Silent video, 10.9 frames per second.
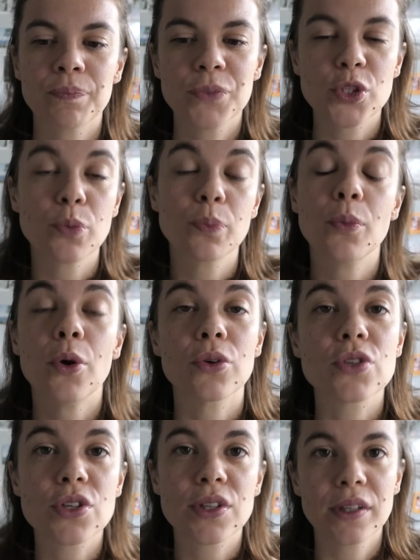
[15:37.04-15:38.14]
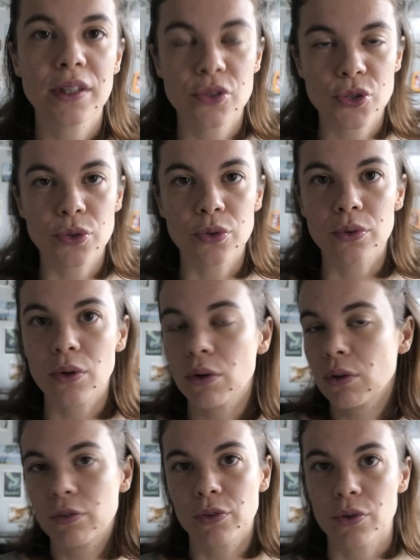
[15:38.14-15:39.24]
submerged into
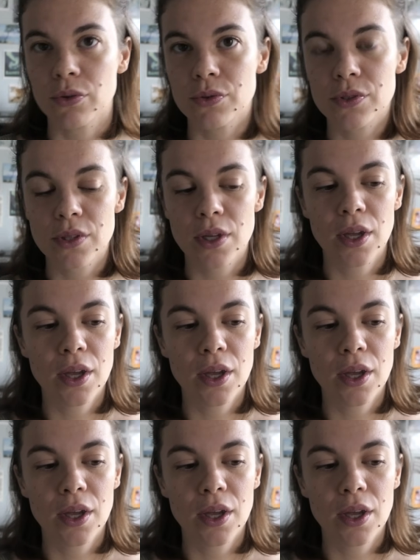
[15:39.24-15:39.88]
all of those